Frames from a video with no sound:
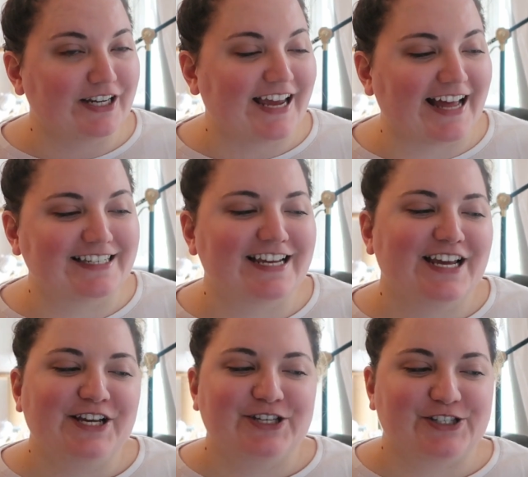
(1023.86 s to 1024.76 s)
to it yet.
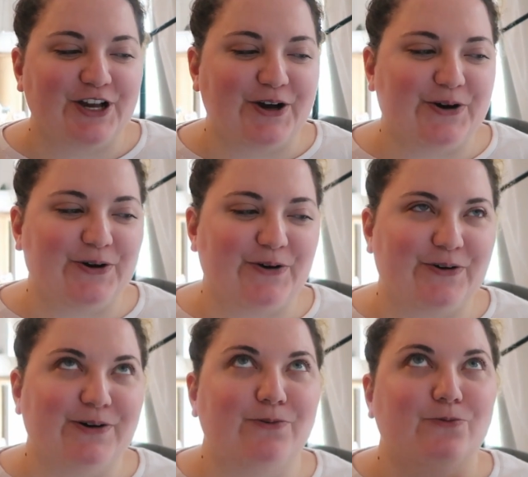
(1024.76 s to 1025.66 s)

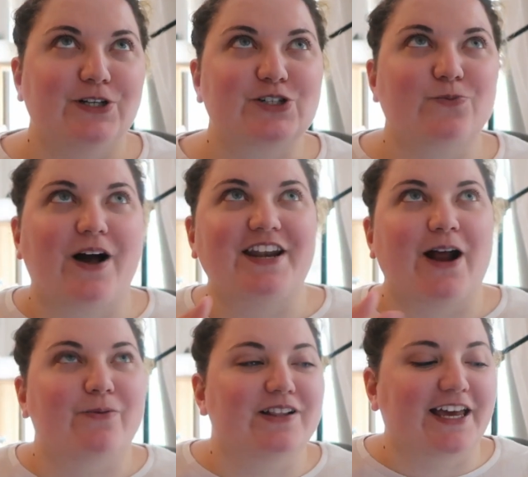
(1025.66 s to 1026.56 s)
So which one
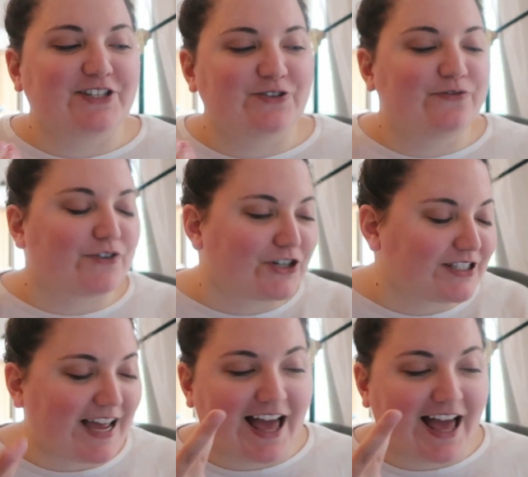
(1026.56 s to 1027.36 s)
I will get to first,